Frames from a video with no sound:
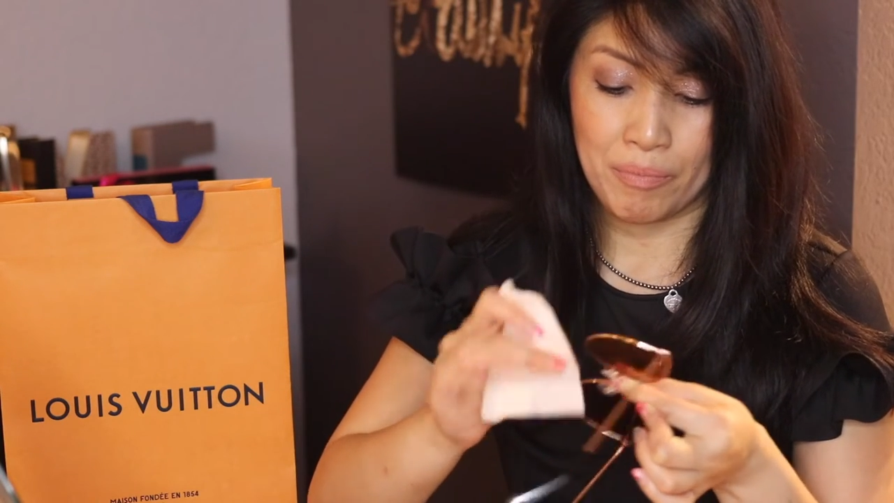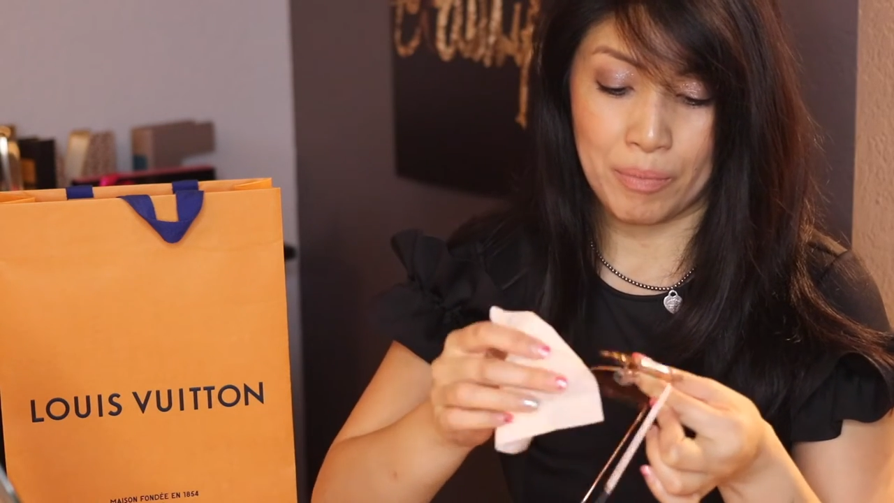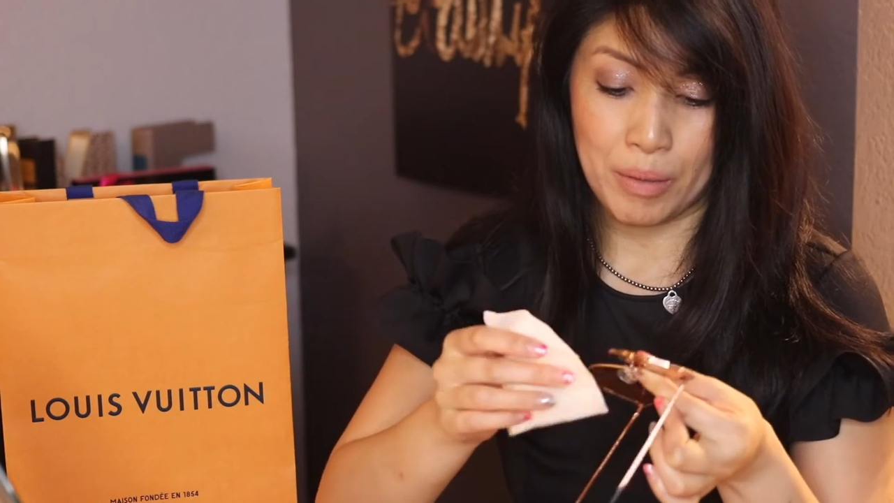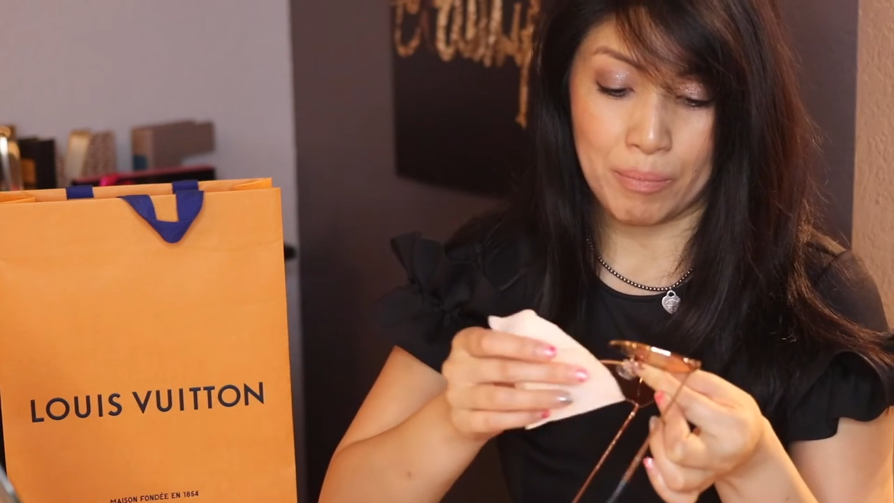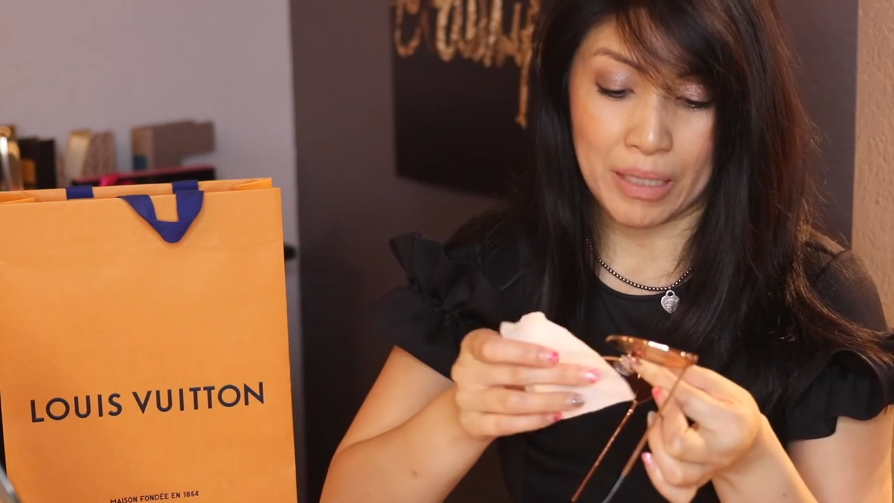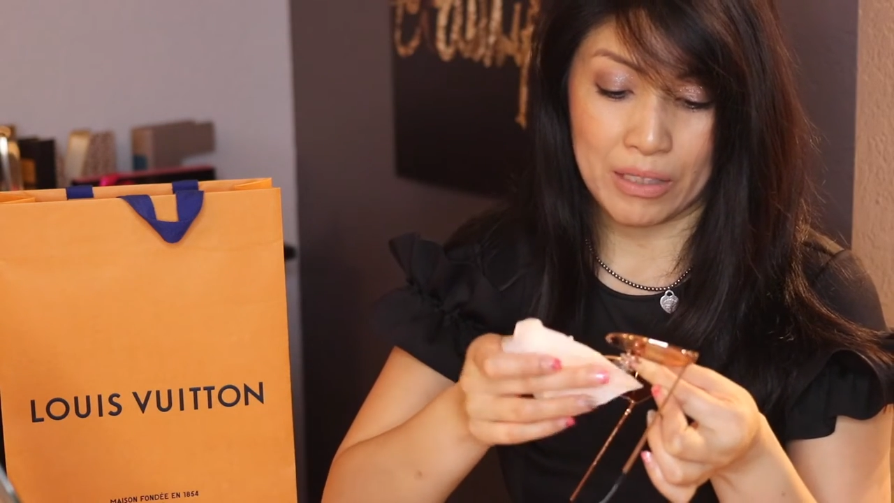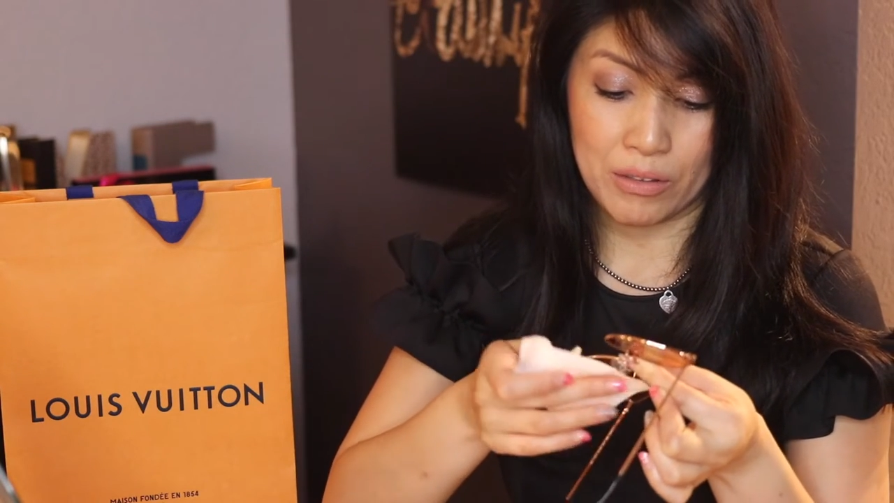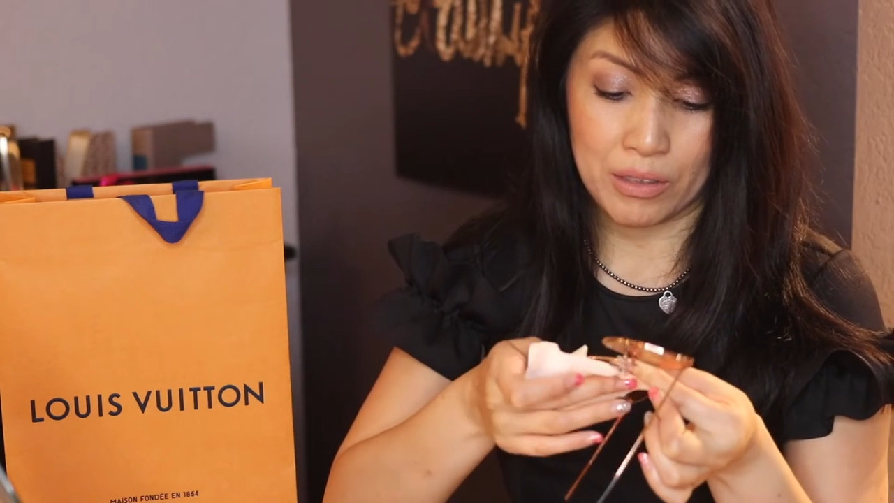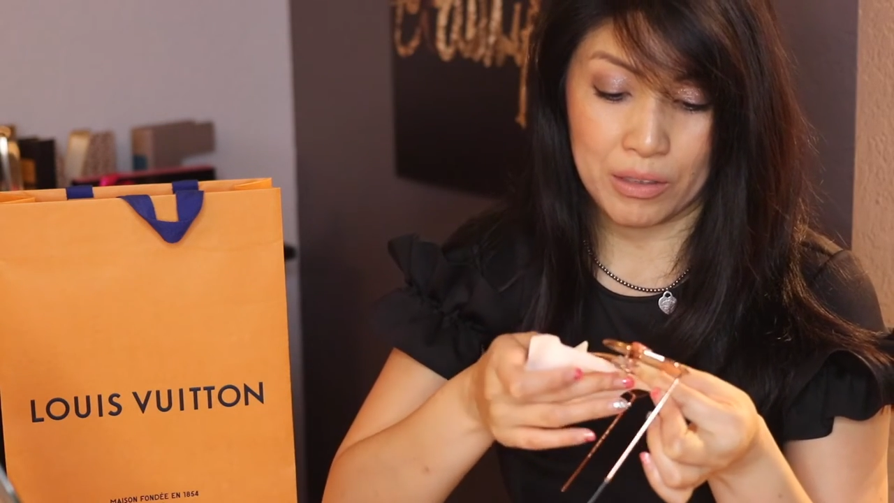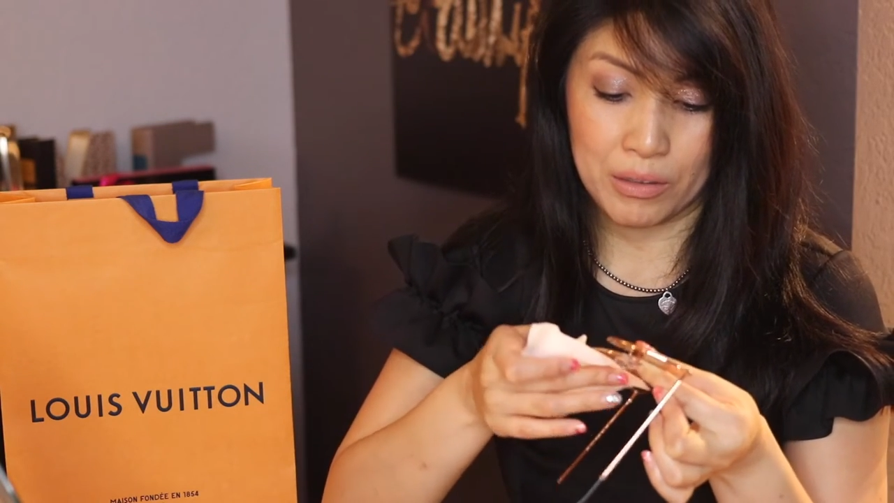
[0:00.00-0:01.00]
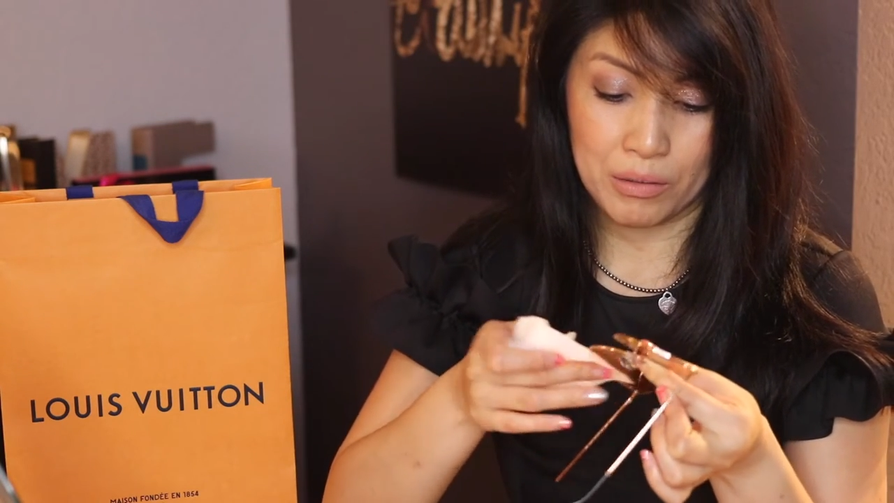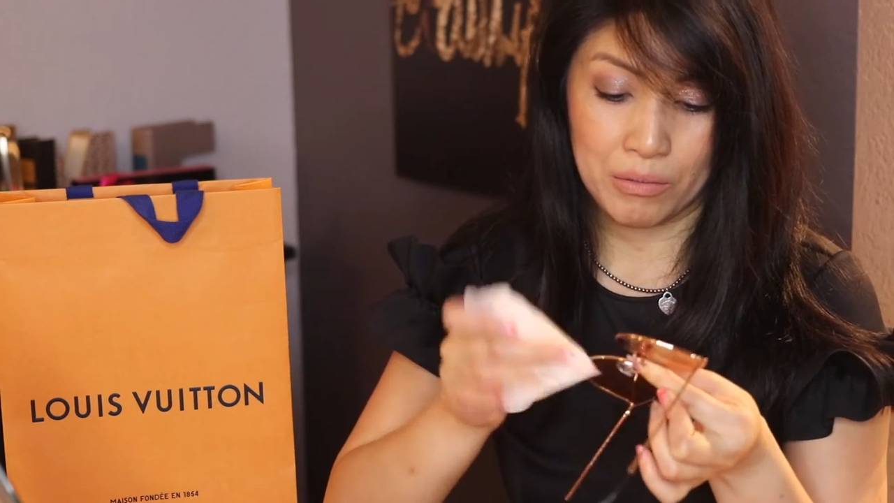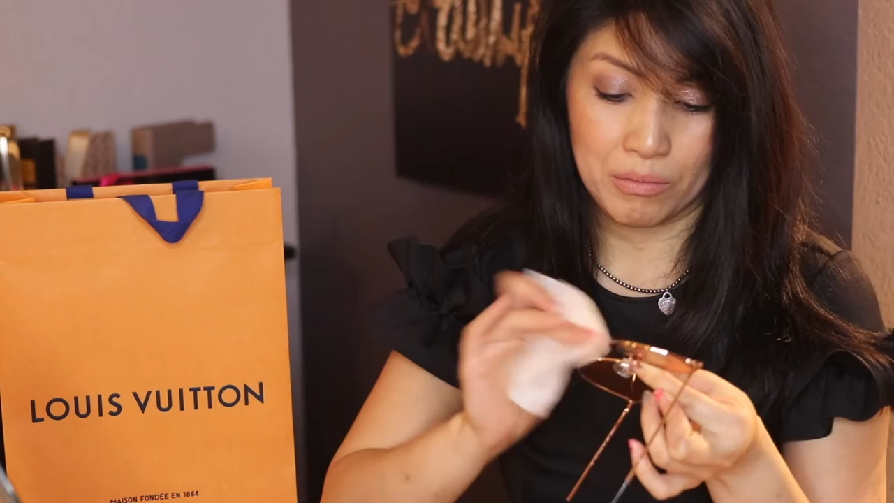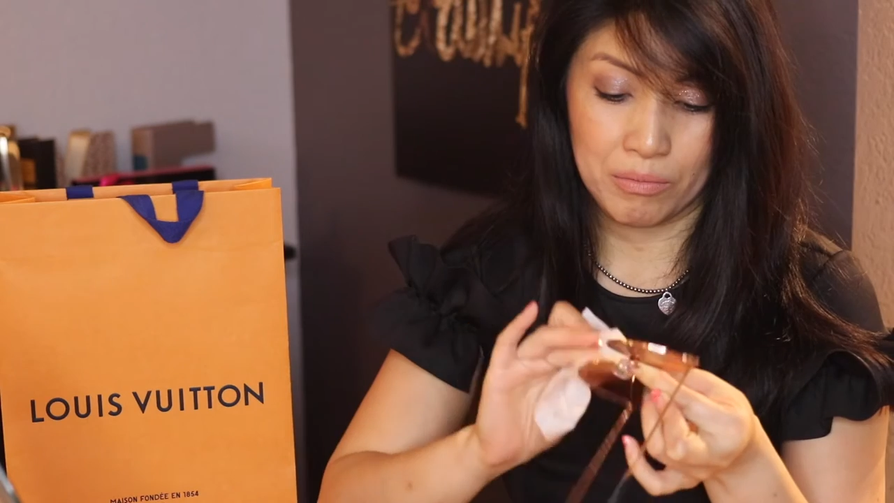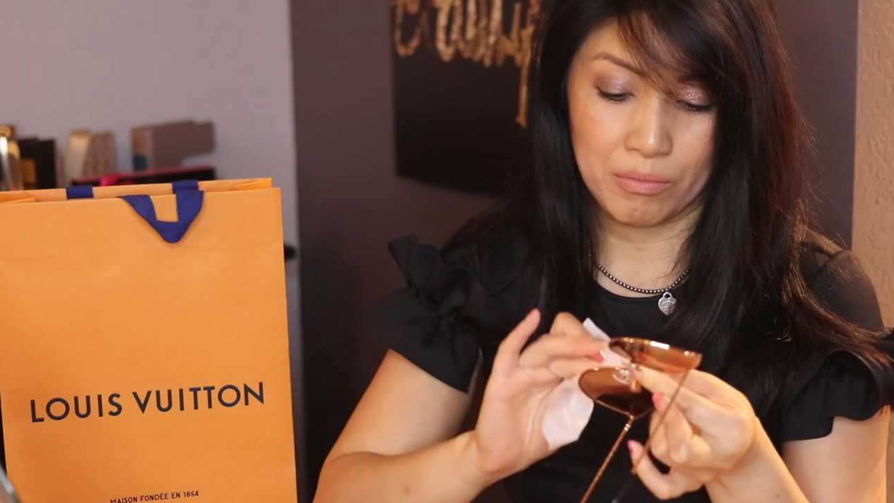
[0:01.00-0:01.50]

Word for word: maybe micro